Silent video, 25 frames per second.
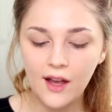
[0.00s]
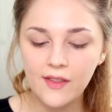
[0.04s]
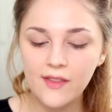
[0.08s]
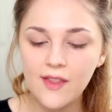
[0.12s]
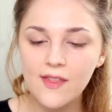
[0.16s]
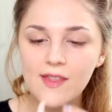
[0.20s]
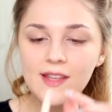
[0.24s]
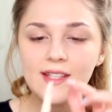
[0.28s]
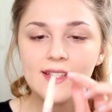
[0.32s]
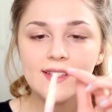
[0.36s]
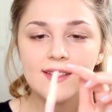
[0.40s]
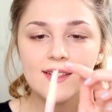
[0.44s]

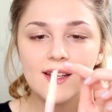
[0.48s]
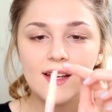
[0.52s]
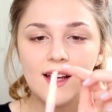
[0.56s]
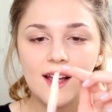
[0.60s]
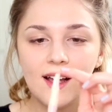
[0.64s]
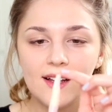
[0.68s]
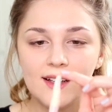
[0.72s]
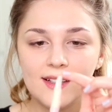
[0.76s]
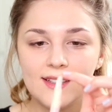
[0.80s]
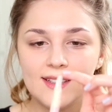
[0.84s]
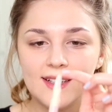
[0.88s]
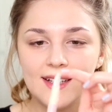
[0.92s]
And then this
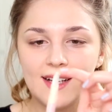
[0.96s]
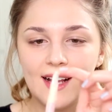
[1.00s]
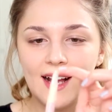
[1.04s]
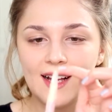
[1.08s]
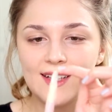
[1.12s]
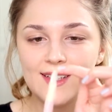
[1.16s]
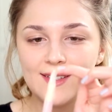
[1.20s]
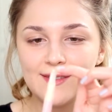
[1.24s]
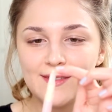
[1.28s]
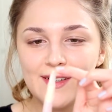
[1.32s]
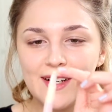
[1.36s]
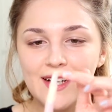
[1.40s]

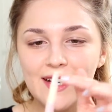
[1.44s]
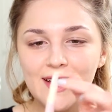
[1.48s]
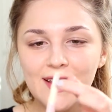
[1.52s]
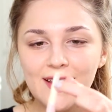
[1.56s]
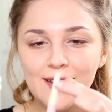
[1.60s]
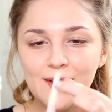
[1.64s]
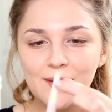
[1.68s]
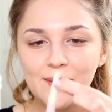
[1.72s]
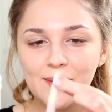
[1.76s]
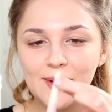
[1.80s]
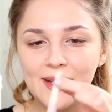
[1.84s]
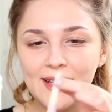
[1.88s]
concealer has a
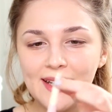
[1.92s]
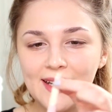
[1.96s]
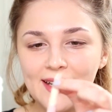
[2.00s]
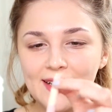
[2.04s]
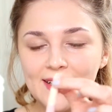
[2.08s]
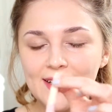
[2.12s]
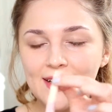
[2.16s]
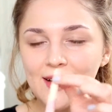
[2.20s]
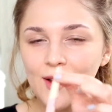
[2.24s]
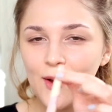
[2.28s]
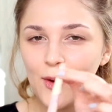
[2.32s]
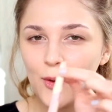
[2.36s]
really
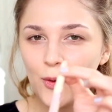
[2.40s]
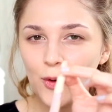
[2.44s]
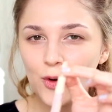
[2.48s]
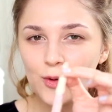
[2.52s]
weird,